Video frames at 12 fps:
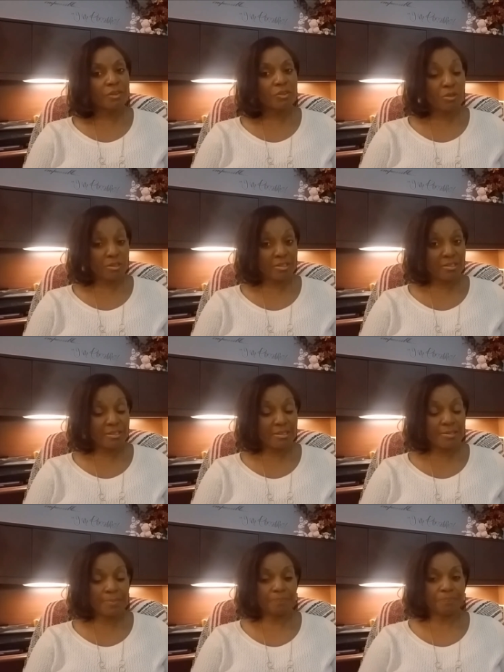
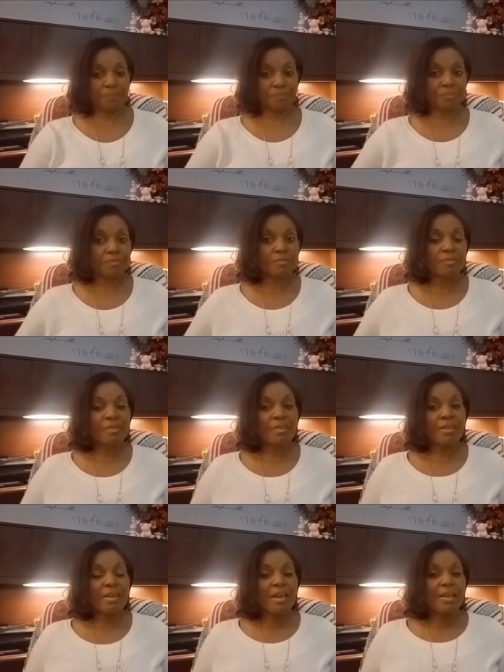narcissists.
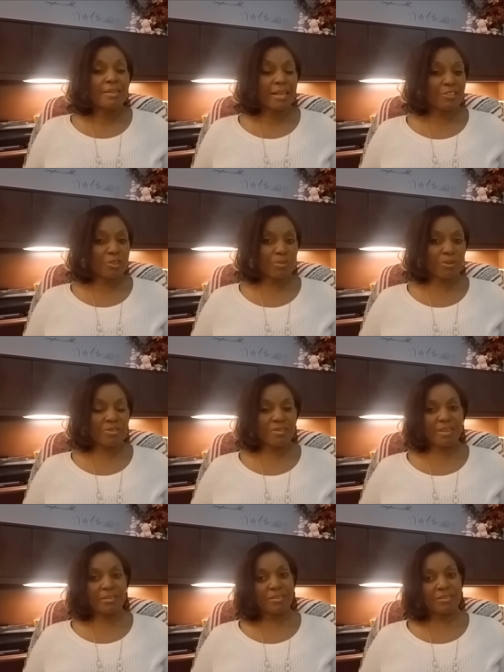That's the person
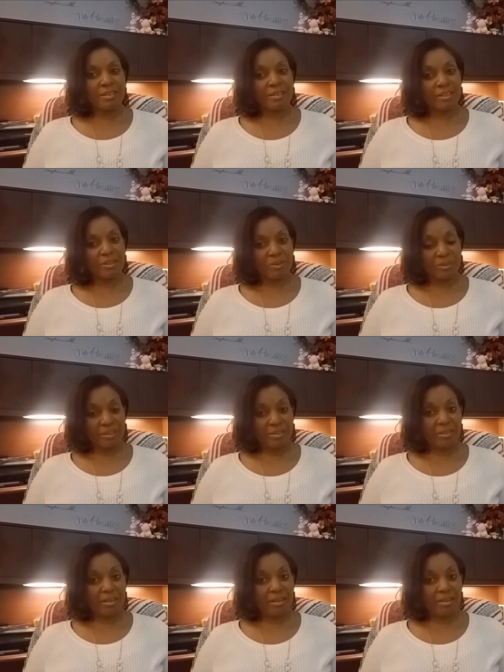that looks like they don't
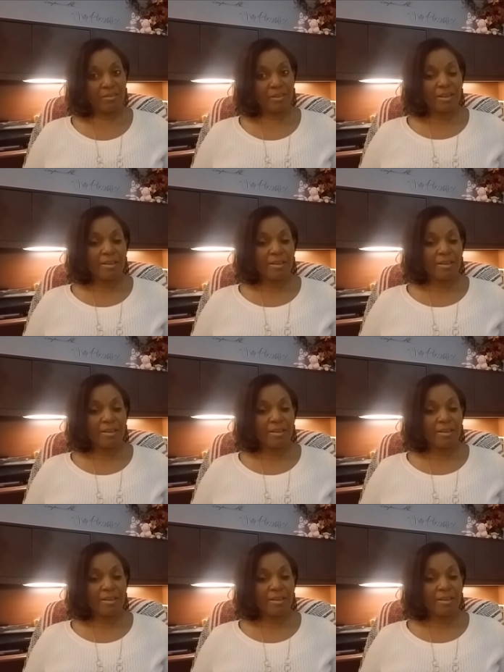need love.